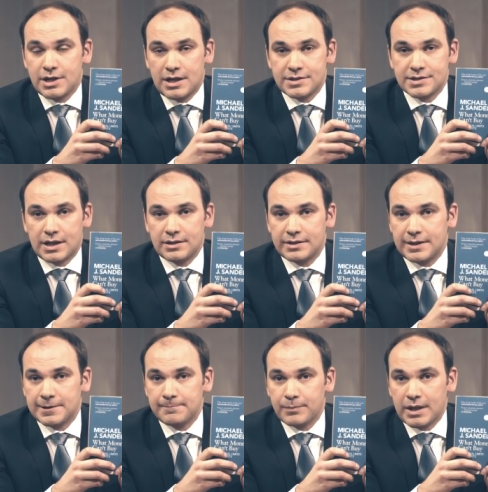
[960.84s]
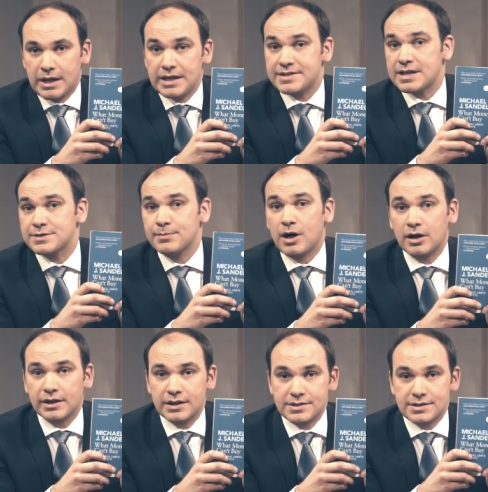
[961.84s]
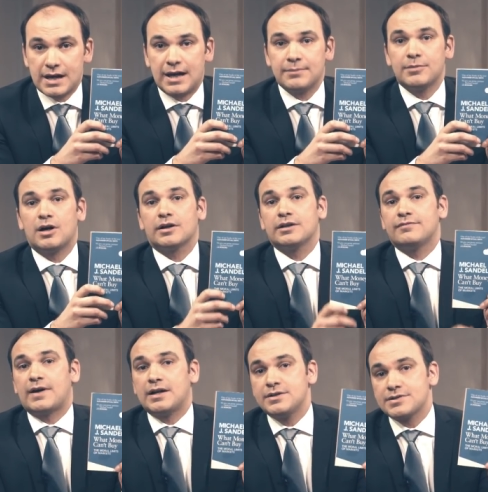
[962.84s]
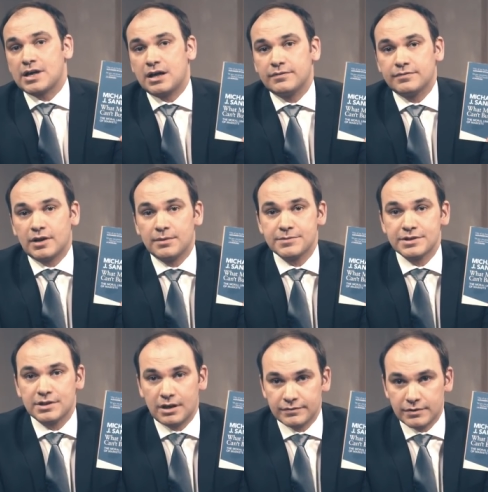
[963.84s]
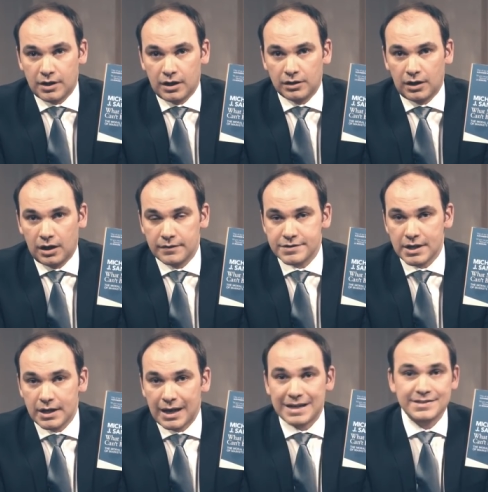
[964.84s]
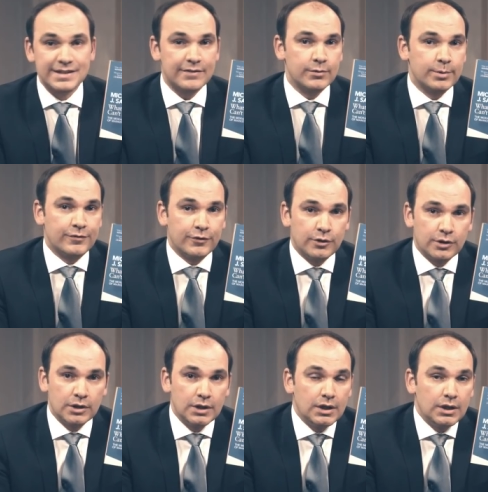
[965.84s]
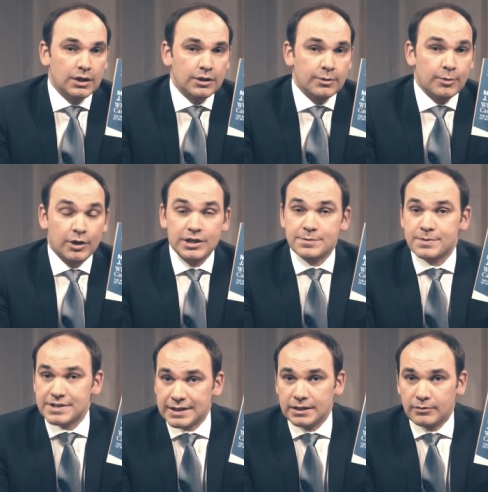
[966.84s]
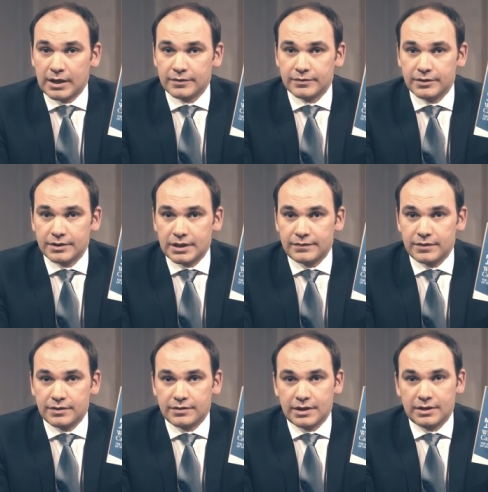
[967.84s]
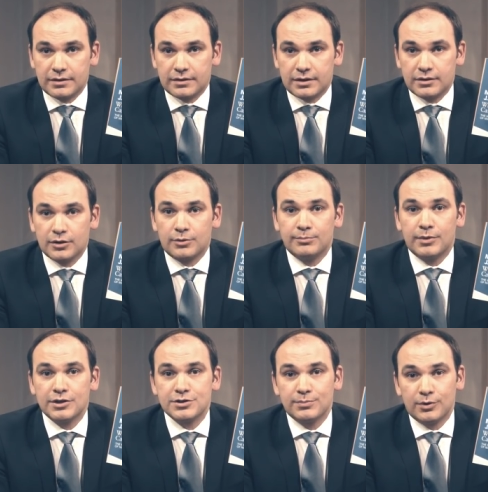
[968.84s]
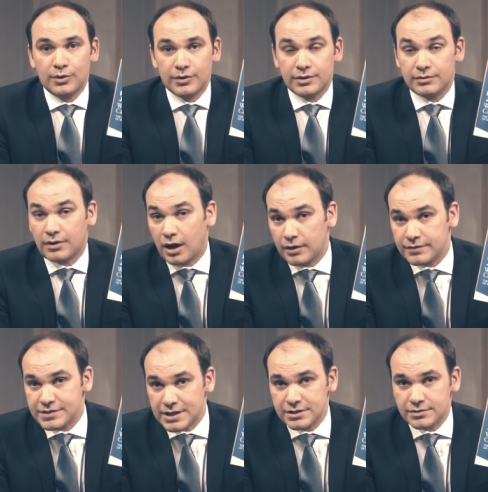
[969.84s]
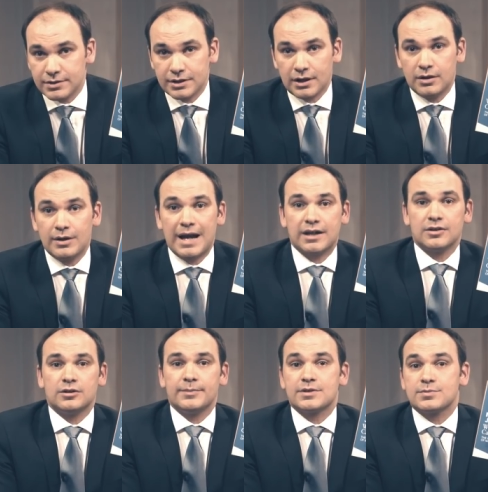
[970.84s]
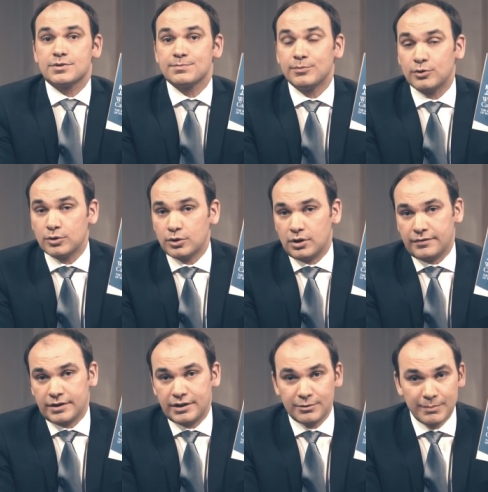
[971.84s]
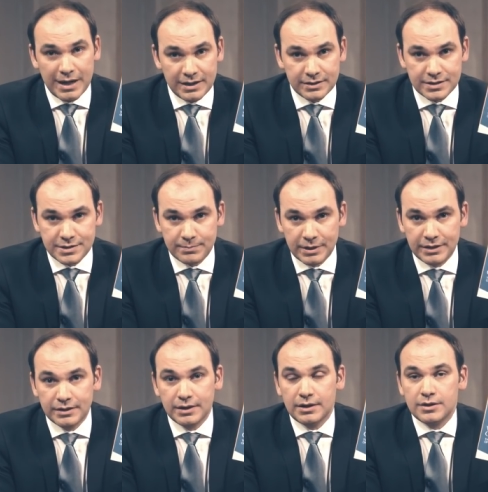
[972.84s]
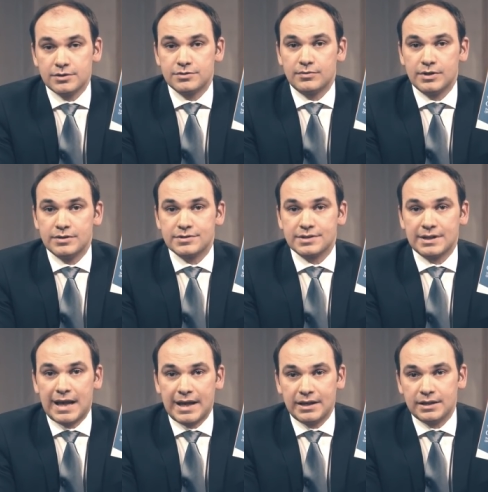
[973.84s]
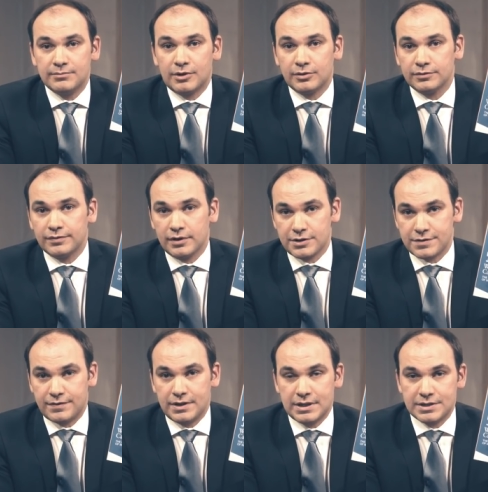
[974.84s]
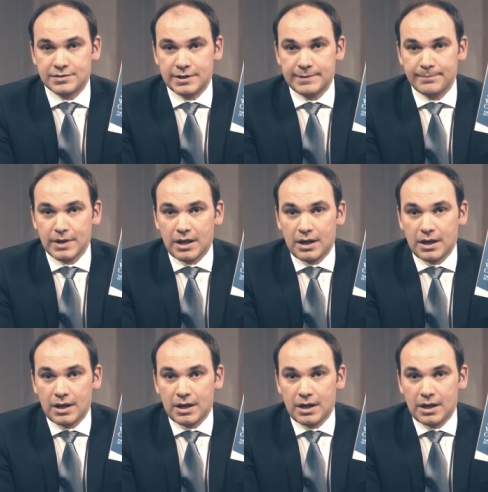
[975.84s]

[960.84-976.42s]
J. Sandel. He says markets and market values have come to govern our lives as never before. The book is particularly relevant if you think that not much more than half a century ago, economics was more of a humane discipline whose roots lay in moral philosophy and history.